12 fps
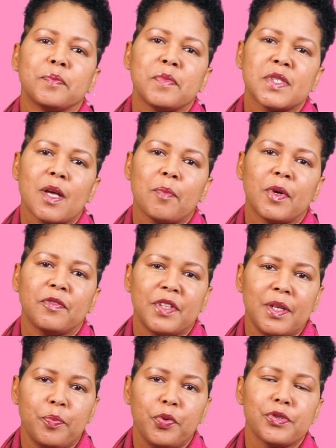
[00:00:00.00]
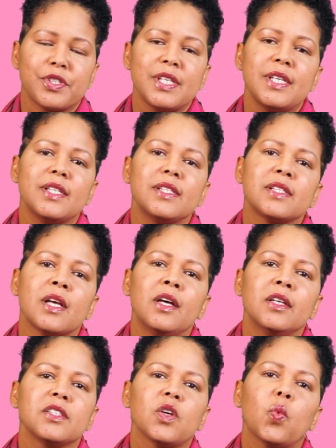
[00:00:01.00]
some of the proceeds
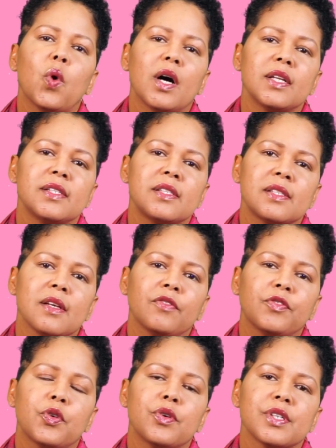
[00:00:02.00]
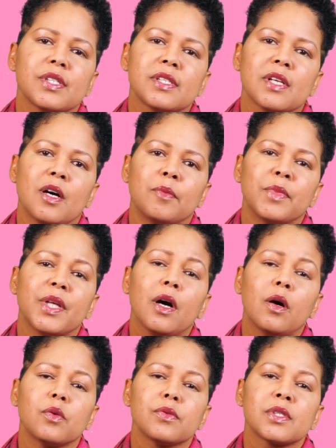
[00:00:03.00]
towards, of course, the
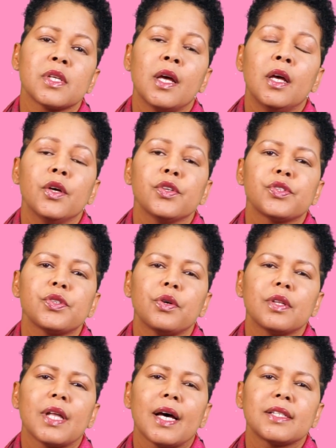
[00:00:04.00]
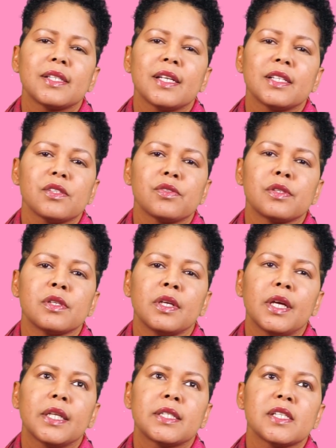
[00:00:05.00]
house, so that it
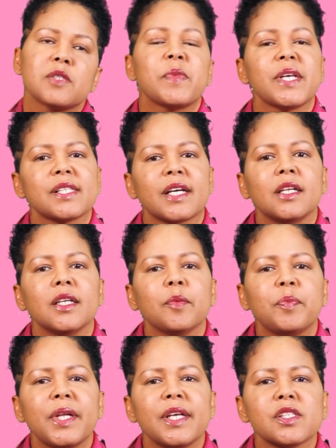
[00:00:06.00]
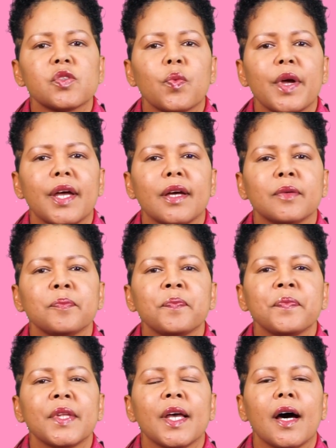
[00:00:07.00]
is basically a place where
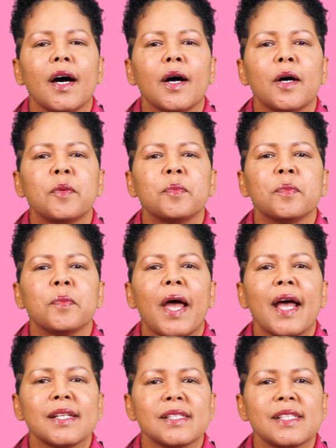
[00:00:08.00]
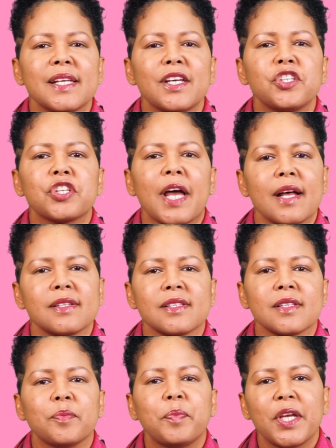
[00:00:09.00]
end-stage
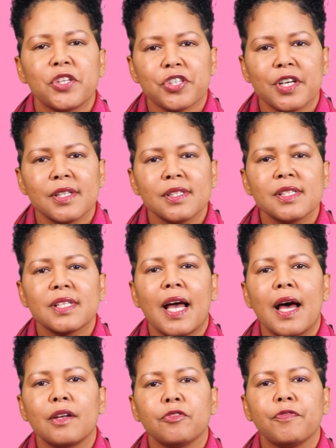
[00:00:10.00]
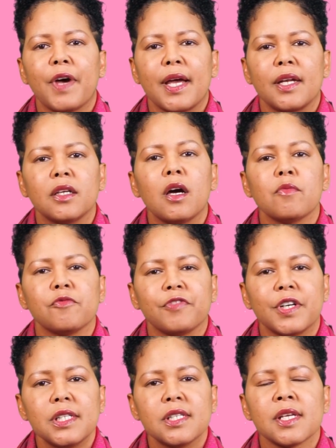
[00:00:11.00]
cancer patients can find
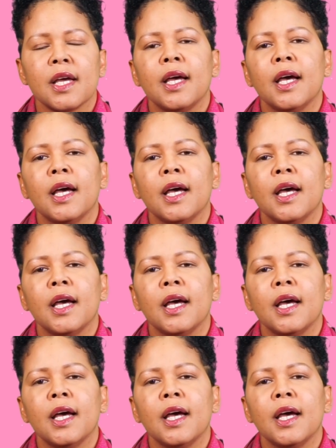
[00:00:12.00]
comfort.